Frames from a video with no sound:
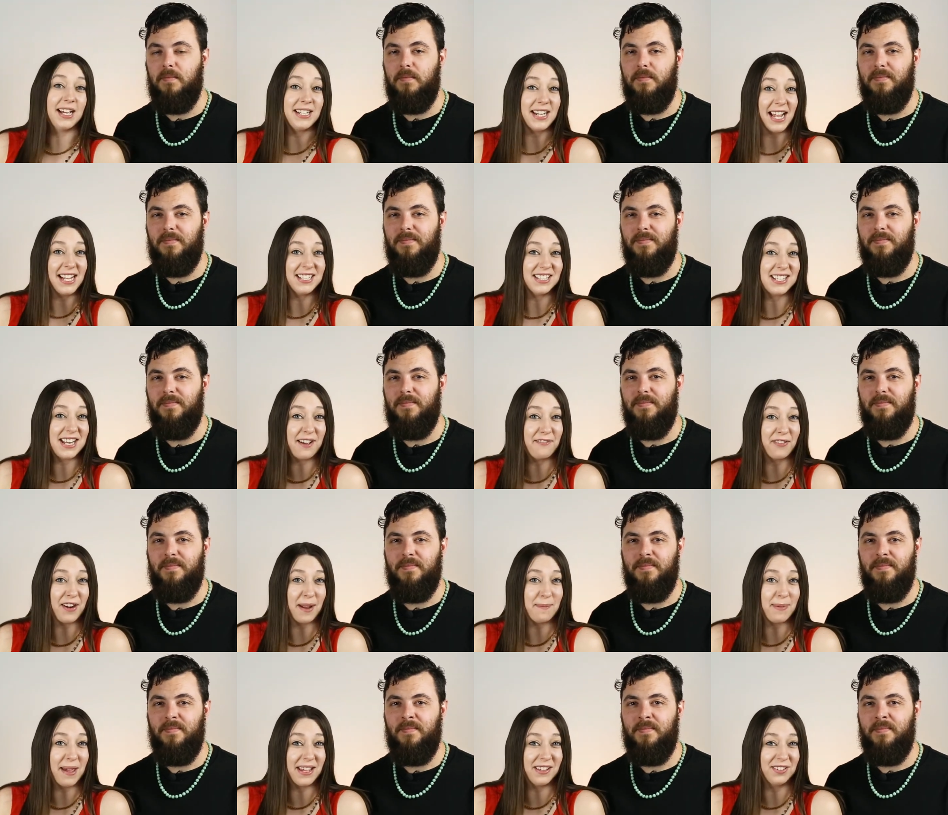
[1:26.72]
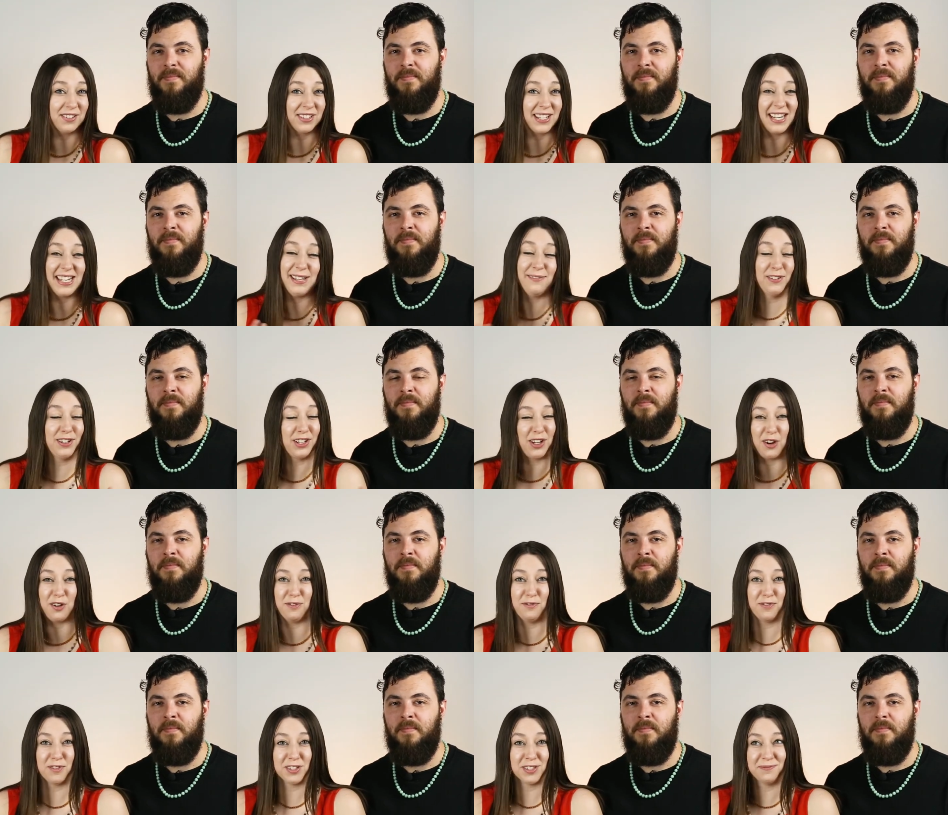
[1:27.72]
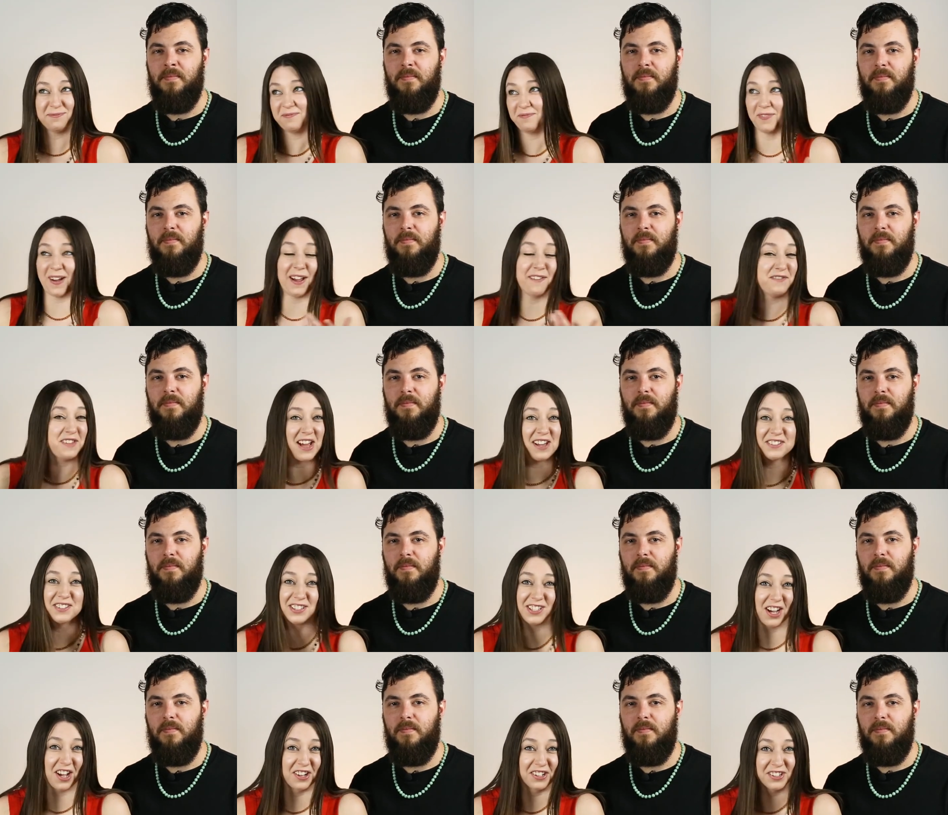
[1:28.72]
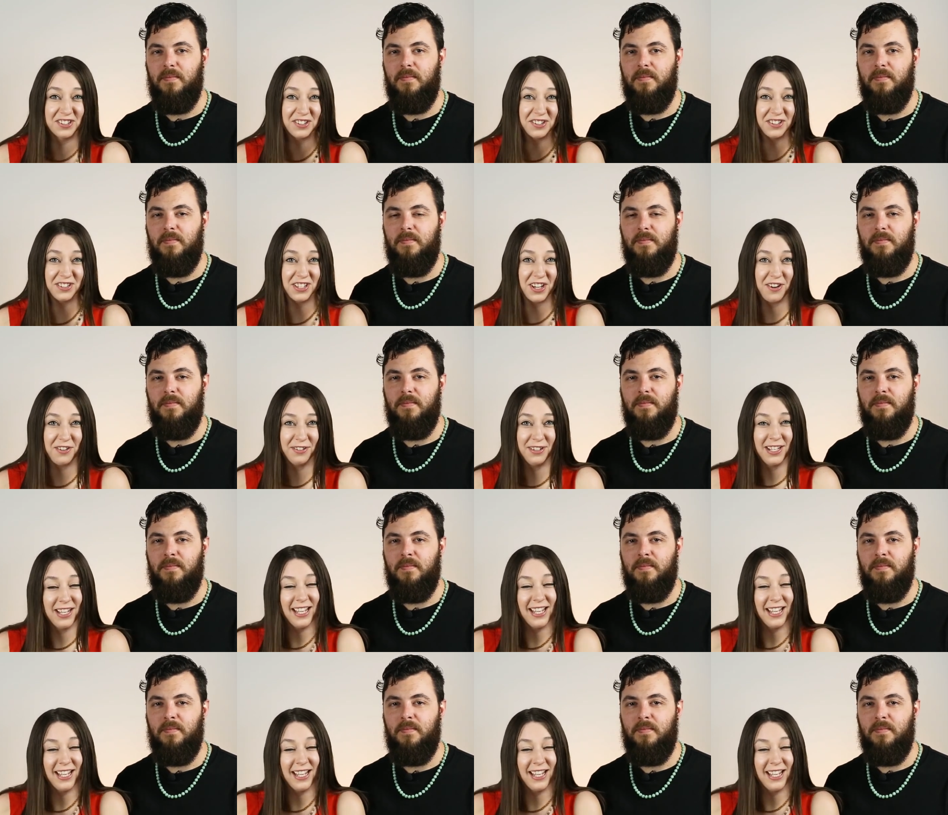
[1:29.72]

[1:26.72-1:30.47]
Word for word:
Speaker 1: A nice nephrite bangle can even go for five thousand dollars or so.